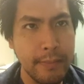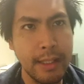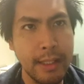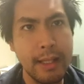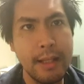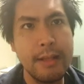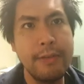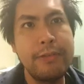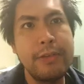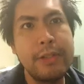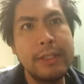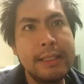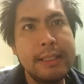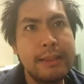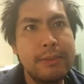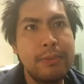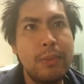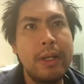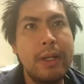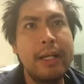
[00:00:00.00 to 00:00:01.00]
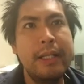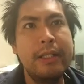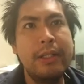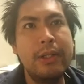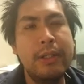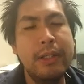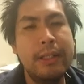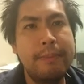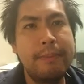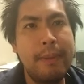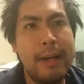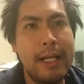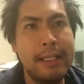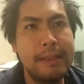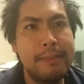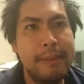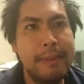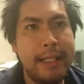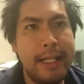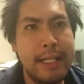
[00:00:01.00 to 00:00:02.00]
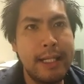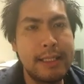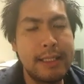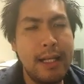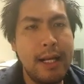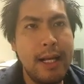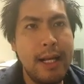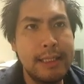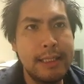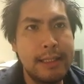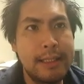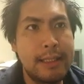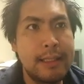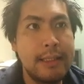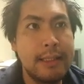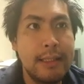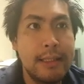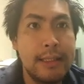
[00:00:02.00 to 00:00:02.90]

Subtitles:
The first one you could possibly get is Husk.